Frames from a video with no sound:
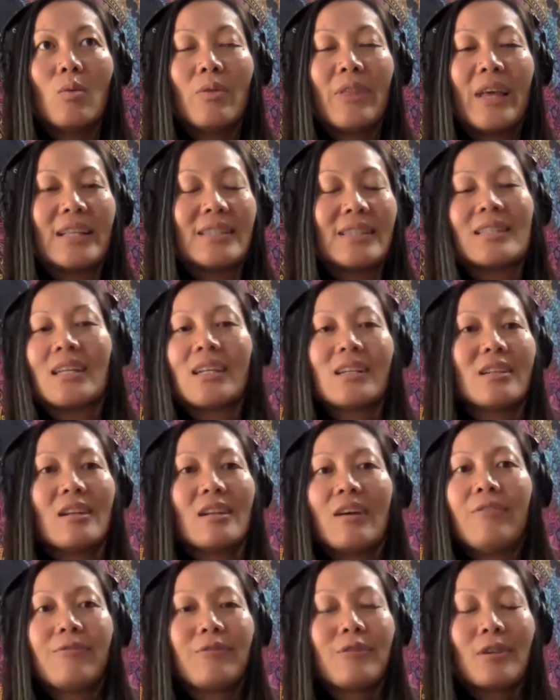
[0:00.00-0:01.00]
that's not
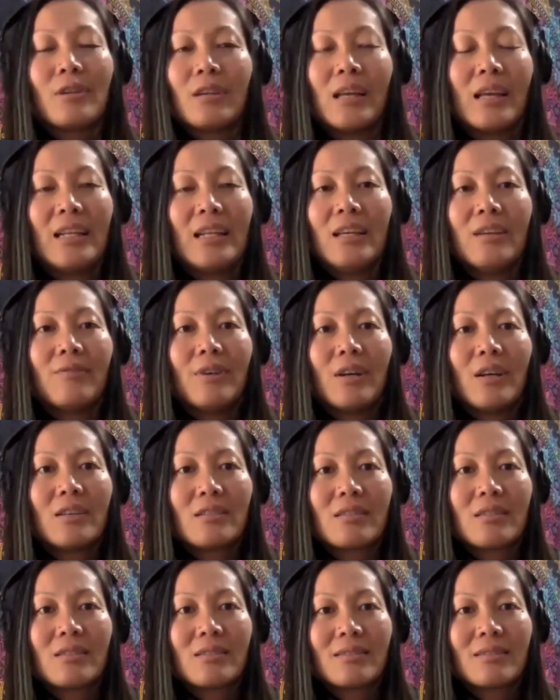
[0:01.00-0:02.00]
enough for any of
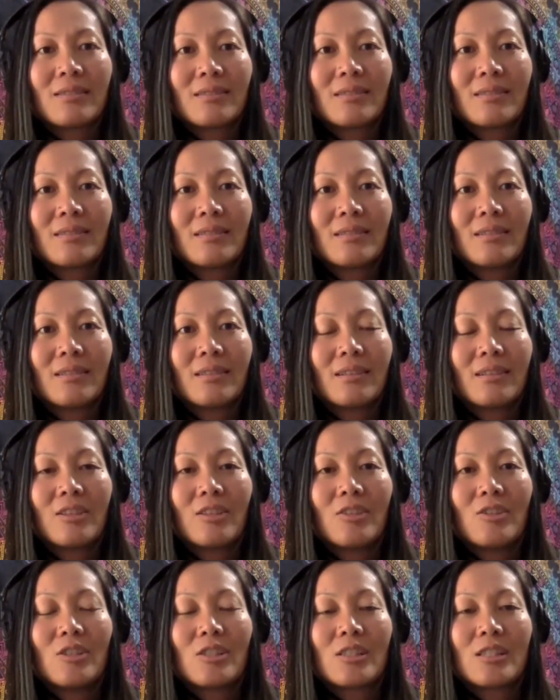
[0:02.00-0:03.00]
us
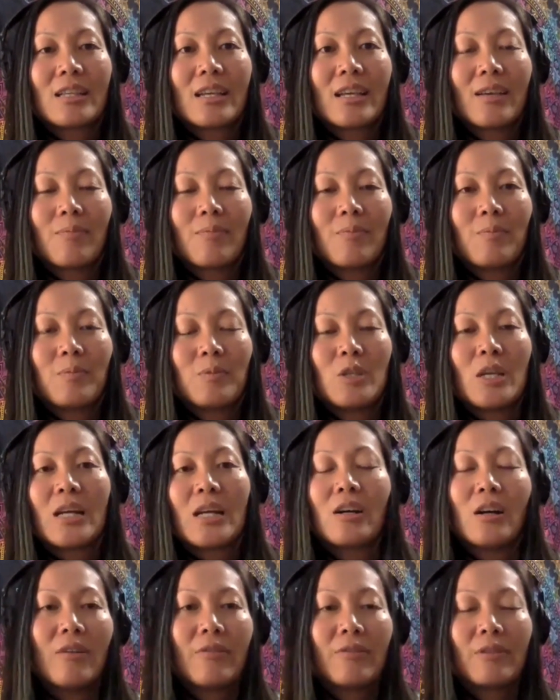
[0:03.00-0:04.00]
to just like
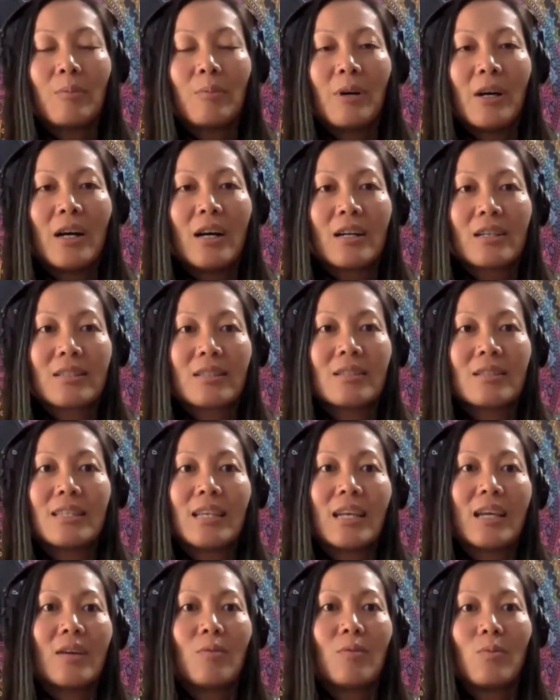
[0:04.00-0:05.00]
check off the box and
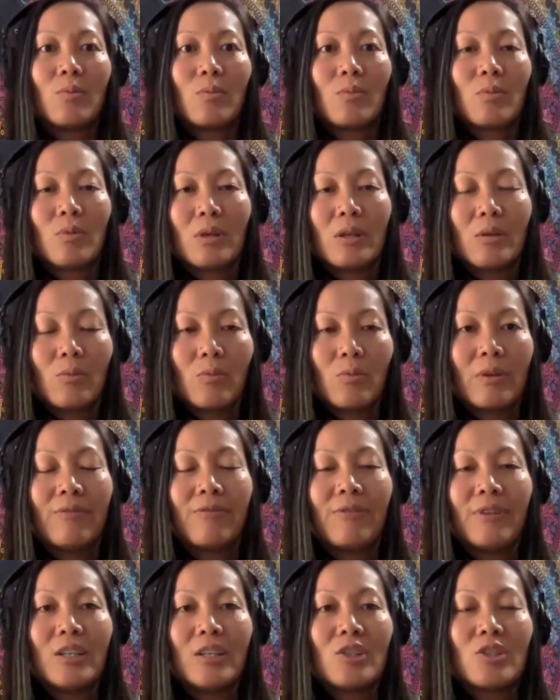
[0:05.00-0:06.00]
say, we
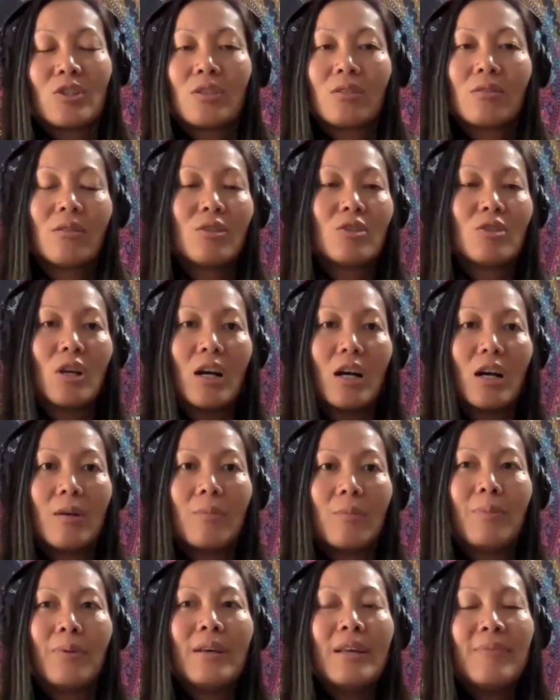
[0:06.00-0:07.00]
finished the
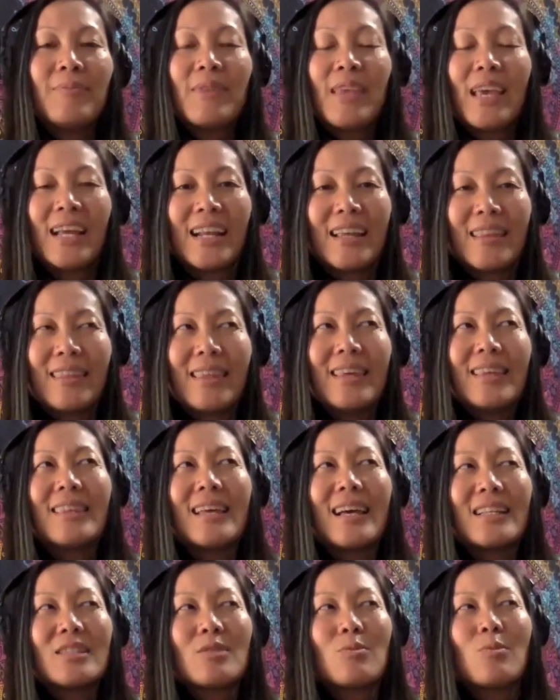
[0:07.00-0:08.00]
job. And I think
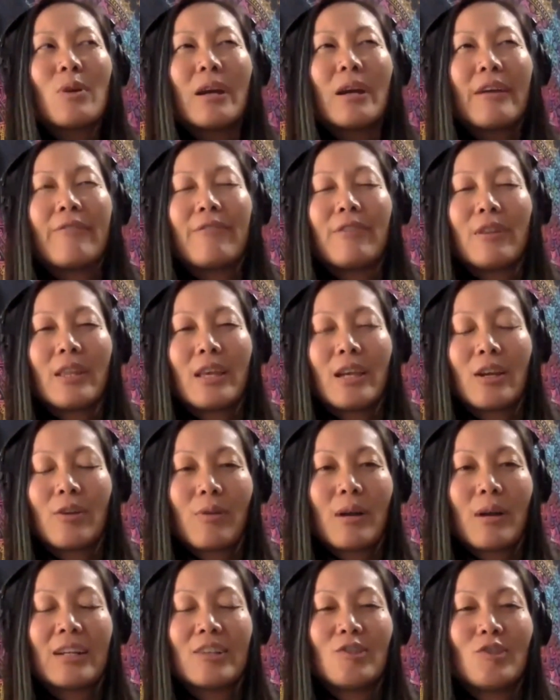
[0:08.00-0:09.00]
that's where I feel like
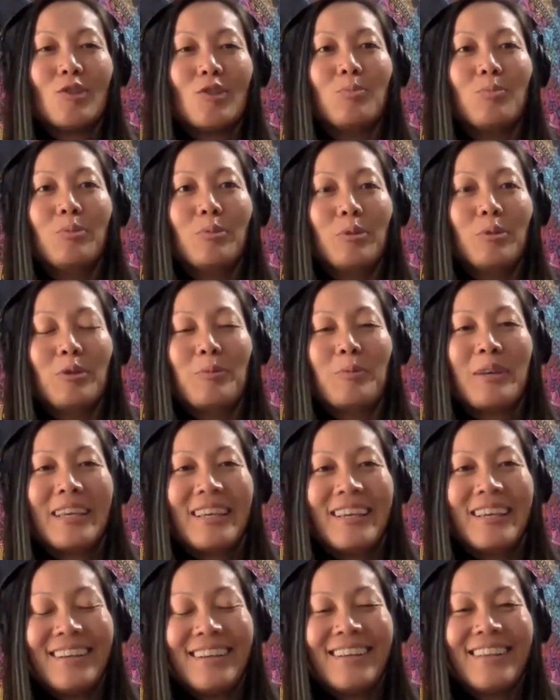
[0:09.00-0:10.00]
gratitude
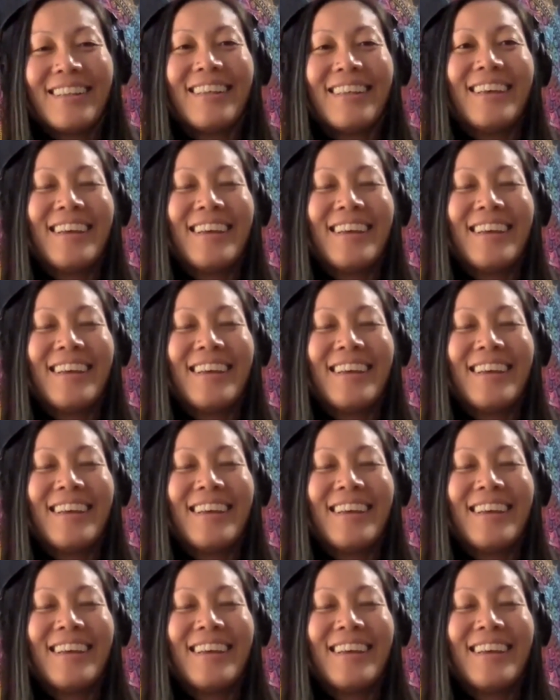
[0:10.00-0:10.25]
blooming